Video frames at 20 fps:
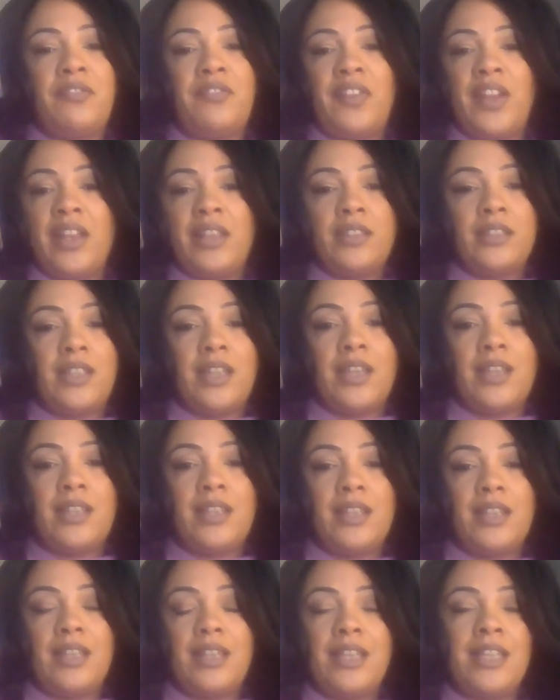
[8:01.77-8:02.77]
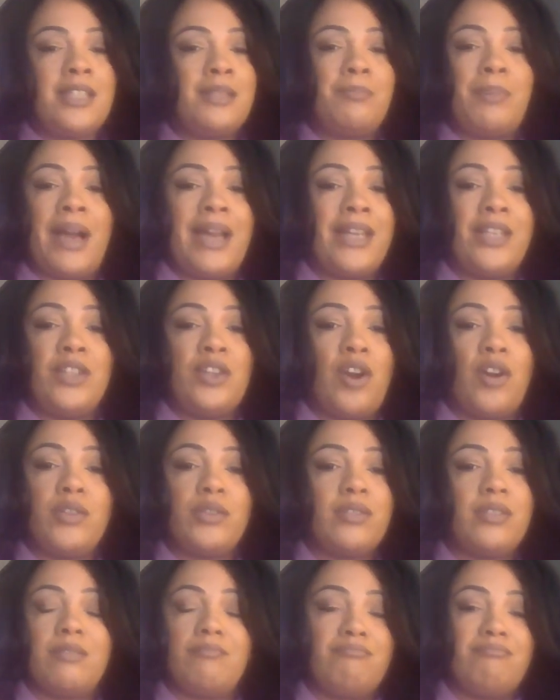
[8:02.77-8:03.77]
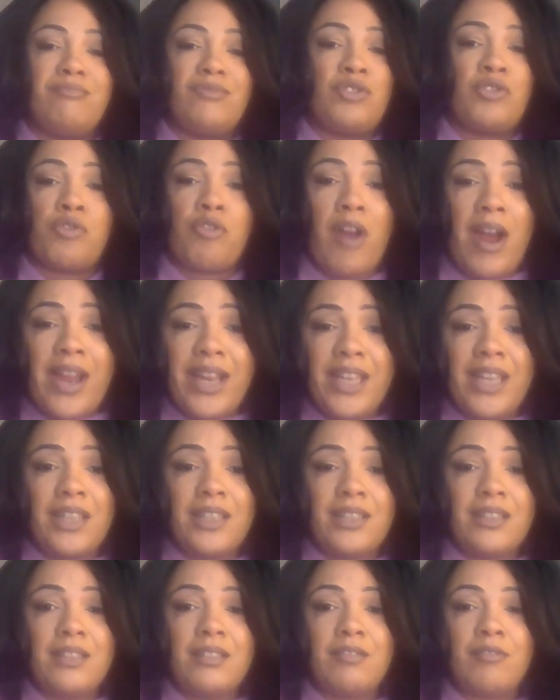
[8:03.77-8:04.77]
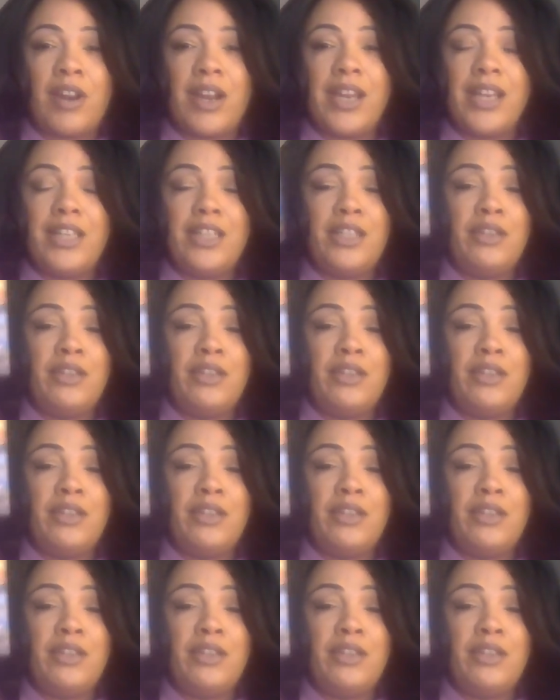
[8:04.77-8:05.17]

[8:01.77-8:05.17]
failure is by not trying, right?